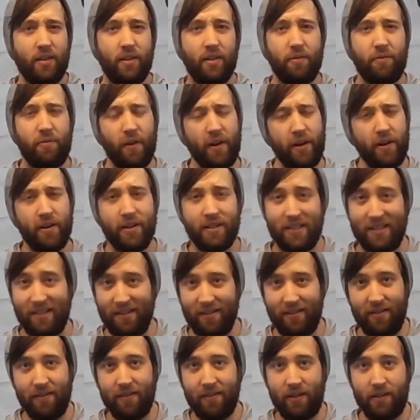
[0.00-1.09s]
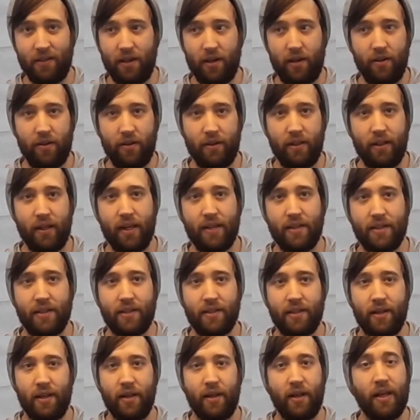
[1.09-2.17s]
the fire isn't entirely
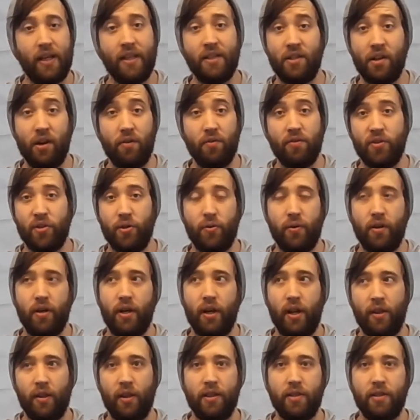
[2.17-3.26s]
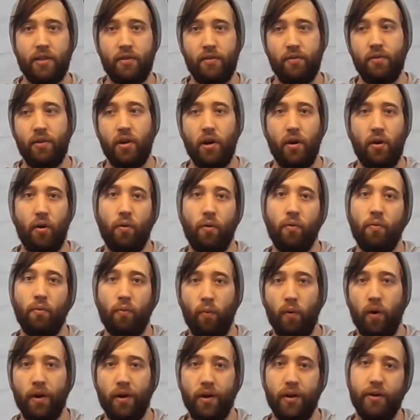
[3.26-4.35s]
necessary, and don't do it unless you know
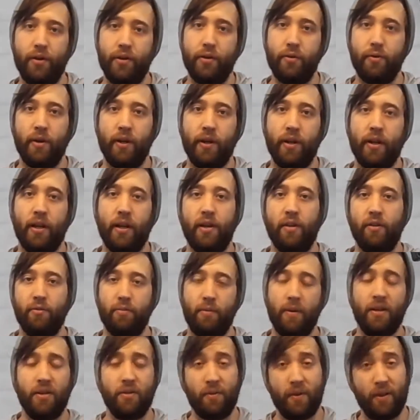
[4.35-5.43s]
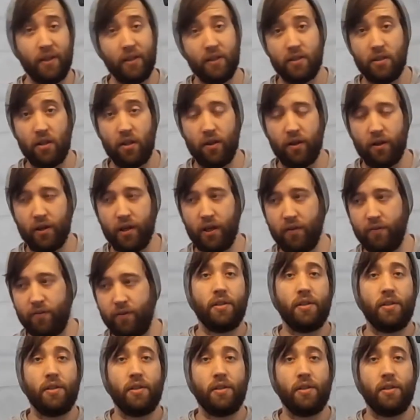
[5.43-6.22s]
what you're doing and you've been doing this long enough.